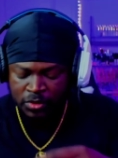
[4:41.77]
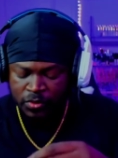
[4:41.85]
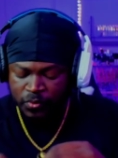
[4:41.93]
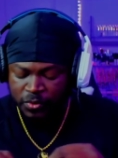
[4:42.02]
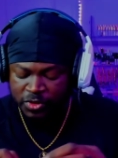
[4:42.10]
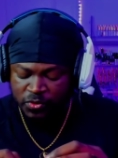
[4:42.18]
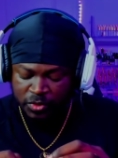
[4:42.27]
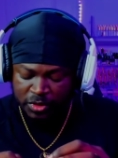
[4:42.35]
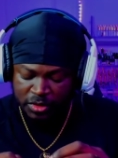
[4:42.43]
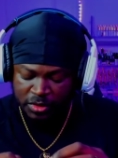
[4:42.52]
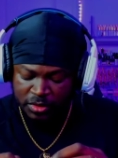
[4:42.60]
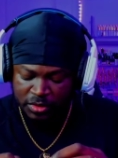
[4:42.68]
This one
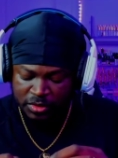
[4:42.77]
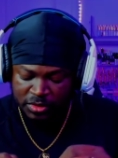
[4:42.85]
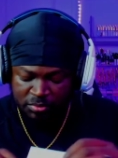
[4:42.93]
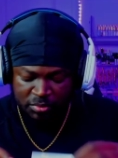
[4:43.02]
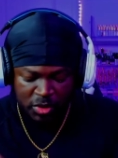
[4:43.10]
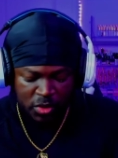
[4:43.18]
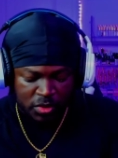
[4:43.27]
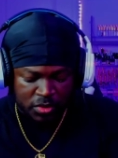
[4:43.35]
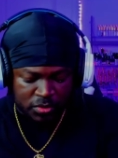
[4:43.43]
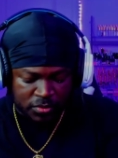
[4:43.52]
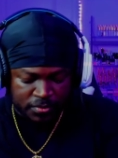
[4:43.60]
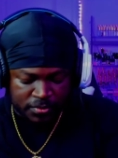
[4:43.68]
is Mogul.